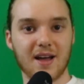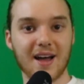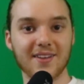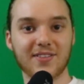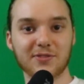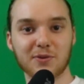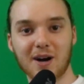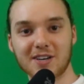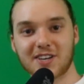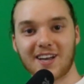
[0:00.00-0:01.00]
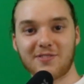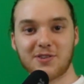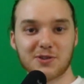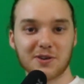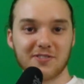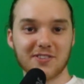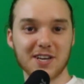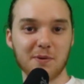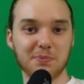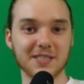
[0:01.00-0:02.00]
Hey, thanks for watching. If you enjoyed the
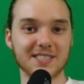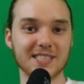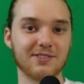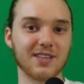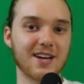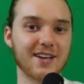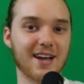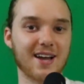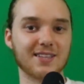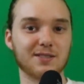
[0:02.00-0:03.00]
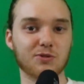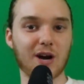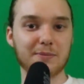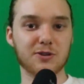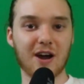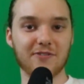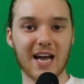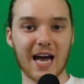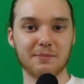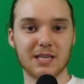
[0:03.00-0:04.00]
video, please leave a like and subscribe to Giraffe
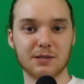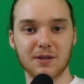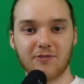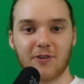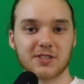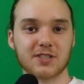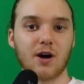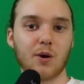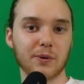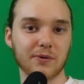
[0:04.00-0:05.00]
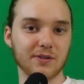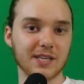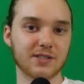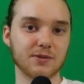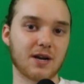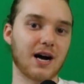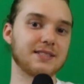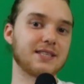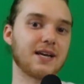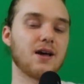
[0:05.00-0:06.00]
Academy to be the first to know when we release new
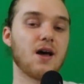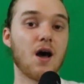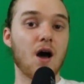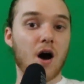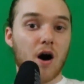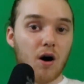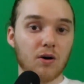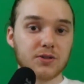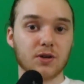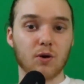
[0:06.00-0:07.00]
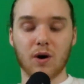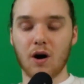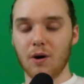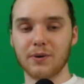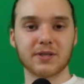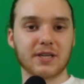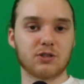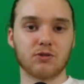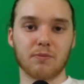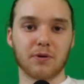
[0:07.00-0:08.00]
content. Also, we're always looking
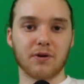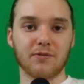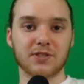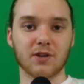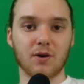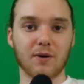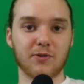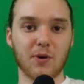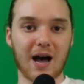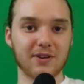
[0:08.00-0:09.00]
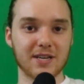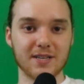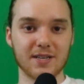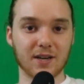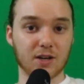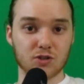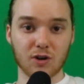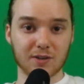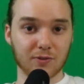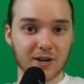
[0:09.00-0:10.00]
to improve, so if you have any
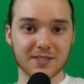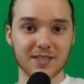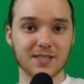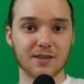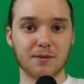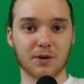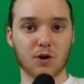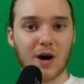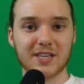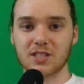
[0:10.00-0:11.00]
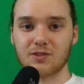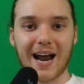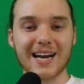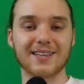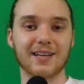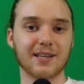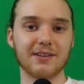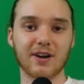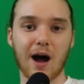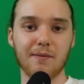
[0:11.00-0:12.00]
constructive criticism or questions or anything,
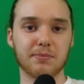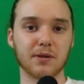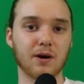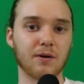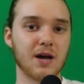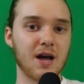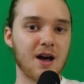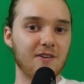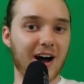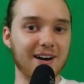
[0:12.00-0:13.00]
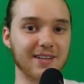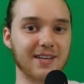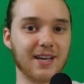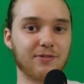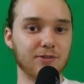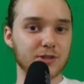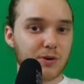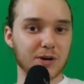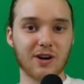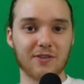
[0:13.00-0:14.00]
leave a comment below. Finally, if you're
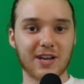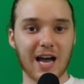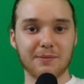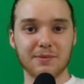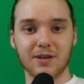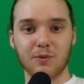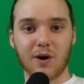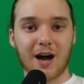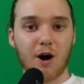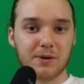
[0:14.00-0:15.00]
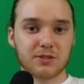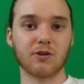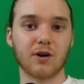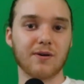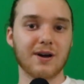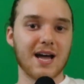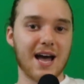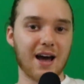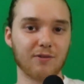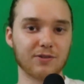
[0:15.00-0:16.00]
enjoying Giraffe Academy and you want to help us grow,
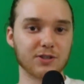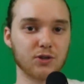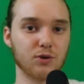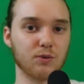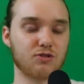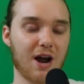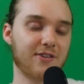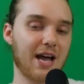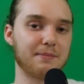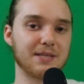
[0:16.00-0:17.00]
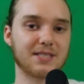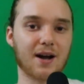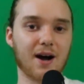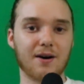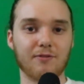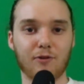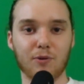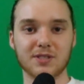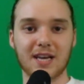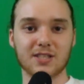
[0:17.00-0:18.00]
head over to giraffeacademy.com
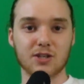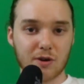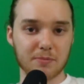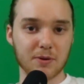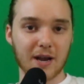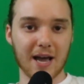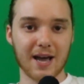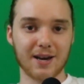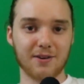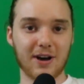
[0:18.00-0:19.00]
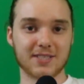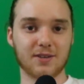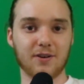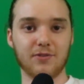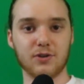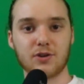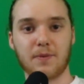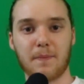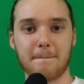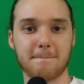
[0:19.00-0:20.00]
forward slash contribute and invest in our future.